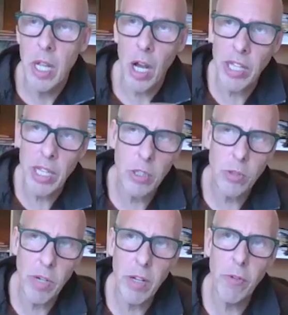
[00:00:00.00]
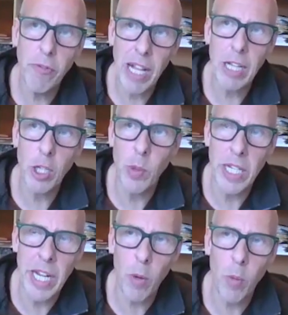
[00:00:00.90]
I think there's real value
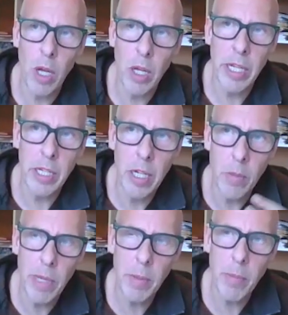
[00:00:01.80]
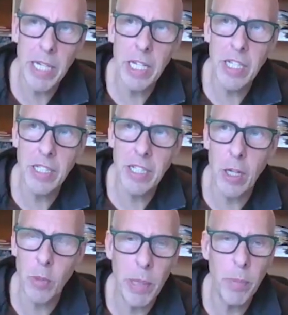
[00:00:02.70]
in networking. You know, many years
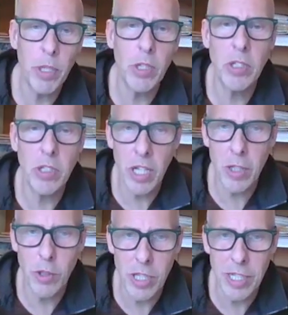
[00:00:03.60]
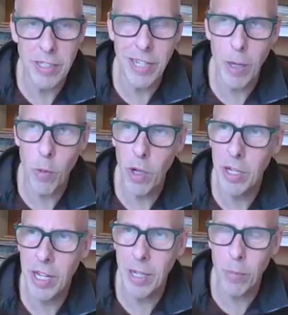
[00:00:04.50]
ago, people used to go to these
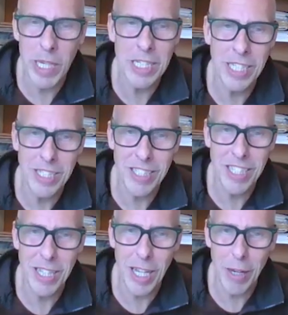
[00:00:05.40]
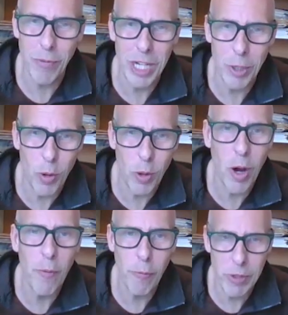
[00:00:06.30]
networking meetings in the evening or
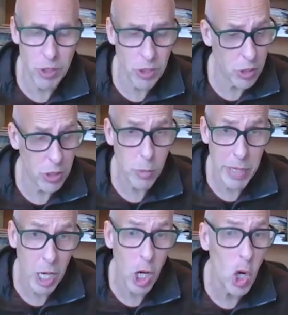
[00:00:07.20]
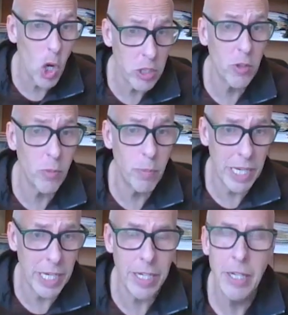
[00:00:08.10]
conferences and spend a lot of
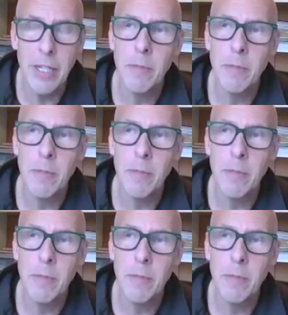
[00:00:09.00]
money.